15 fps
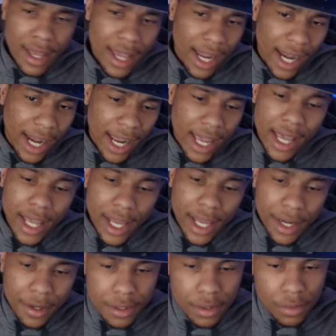
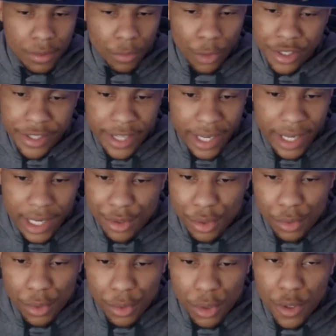And we're sticking to the
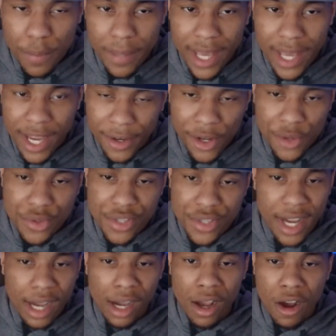rule, man. Golden
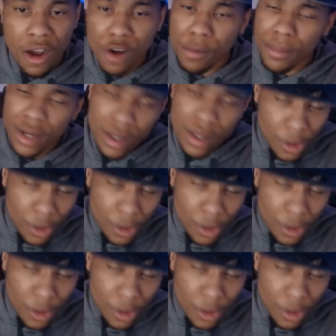State at home.